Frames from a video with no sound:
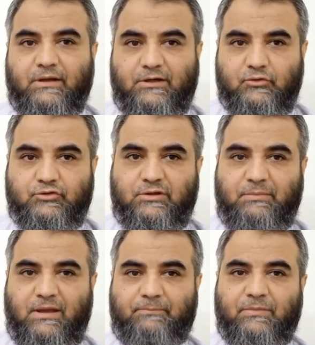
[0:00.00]

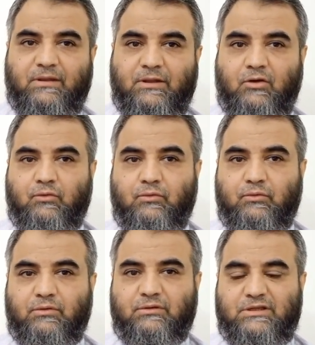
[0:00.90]
rituximab. Now
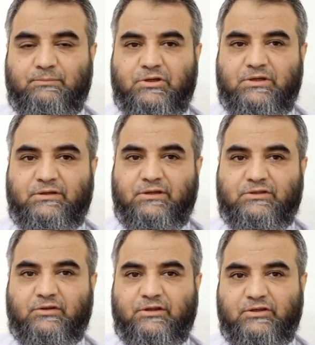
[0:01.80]
this patient
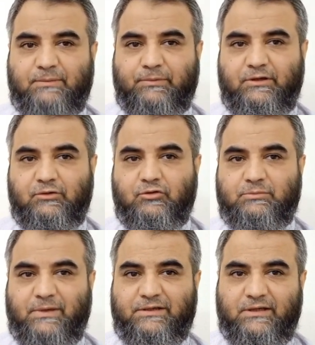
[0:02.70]
is on the tapering
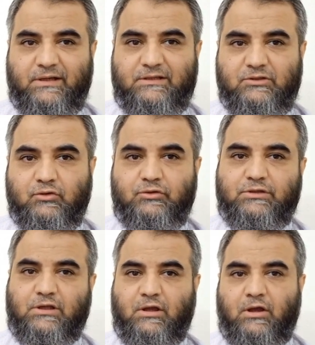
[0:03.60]
dose, maintenance dose